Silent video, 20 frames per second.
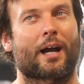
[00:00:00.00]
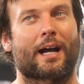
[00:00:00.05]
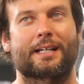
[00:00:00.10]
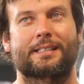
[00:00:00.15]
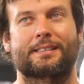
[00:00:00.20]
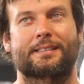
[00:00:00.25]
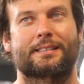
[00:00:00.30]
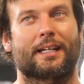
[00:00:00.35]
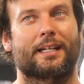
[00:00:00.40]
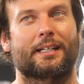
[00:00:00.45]
high
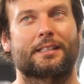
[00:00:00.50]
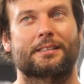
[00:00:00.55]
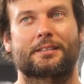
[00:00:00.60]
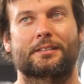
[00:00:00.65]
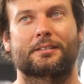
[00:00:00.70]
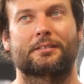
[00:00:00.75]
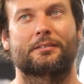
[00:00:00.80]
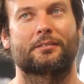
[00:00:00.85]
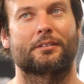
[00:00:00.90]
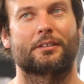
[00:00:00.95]

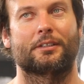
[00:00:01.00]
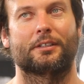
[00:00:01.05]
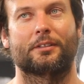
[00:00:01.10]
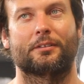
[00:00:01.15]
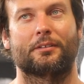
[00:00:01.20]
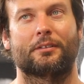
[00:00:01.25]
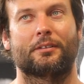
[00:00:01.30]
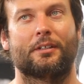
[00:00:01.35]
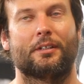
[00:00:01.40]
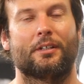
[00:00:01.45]
stakes, you
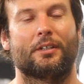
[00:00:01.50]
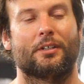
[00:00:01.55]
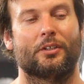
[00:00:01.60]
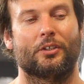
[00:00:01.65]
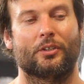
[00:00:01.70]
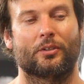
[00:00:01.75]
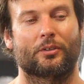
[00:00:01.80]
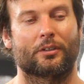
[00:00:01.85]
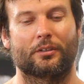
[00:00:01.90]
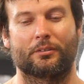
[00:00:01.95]
know?
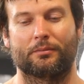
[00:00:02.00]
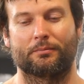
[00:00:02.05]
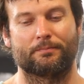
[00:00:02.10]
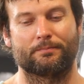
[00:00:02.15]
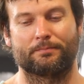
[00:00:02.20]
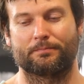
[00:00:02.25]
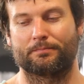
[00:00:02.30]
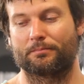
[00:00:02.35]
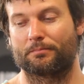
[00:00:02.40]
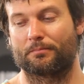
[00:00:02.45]
We
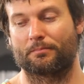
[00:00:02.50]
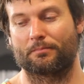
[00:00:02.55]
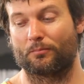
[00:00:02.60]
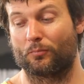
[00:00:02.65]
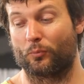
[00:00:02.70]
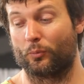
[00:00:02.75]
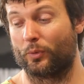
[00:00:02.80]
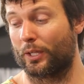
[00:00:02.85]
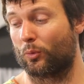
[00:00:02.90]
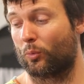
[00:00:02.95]
can
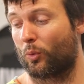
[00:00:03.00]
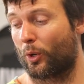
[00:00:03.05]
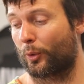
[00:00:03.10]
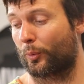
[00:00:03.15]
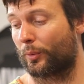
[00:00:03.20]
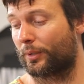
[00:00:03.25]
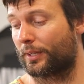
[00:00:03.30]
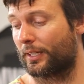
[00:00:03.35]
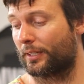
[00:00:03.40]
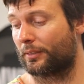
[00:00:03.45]

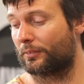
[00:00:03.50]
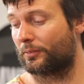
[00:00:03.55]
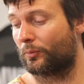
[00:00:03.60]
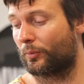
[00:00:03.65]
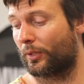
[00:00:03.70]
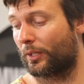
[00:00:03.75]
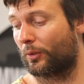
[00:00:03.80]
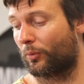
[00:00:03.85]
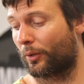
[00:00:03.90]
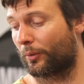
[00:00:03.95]
work with it,
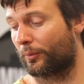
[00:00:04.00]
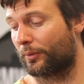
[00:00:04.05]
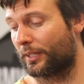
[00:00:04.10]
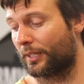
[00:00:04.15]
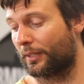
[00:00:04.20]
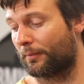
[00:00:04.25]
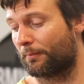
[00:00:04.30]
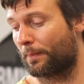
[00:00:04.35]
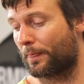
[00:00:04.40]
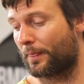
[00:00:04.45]

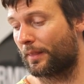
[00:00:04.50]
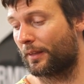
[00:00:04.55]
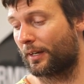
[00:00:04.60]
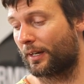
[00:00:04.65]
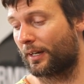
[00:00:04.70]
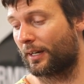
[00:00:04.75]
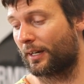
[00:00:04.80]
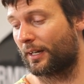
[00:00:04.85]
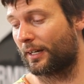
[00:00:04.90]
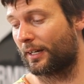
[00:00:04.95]

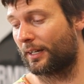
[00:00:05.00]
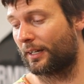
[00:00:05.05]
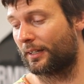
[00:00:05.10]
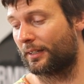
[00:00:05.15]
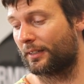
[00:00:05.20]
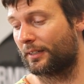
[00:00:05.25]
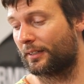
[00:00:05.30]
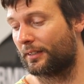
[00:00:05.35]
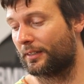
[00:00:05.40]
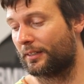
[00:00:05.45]

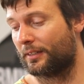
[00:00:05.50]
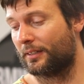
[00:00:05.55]
another